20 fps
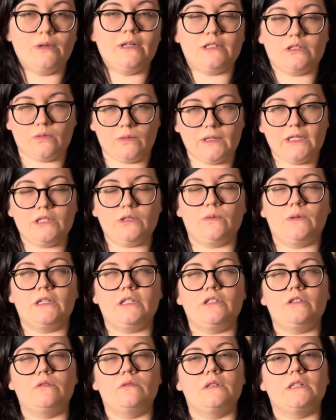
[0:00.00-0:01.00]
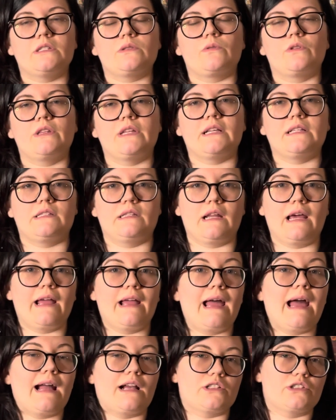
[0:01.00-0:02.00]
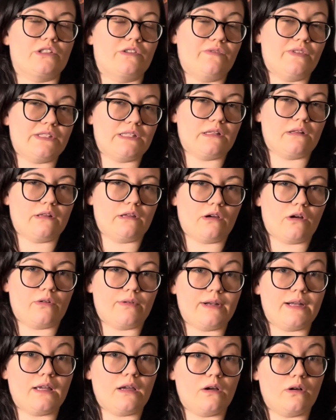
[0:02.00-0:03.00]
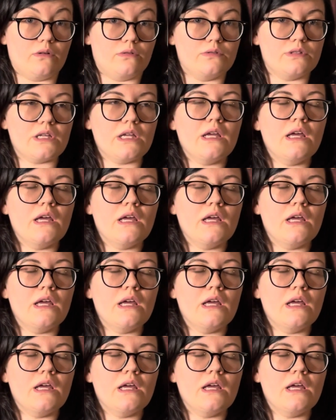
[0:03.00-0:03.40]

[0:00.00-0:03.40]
and 2022 list were things that I actually physically already owned.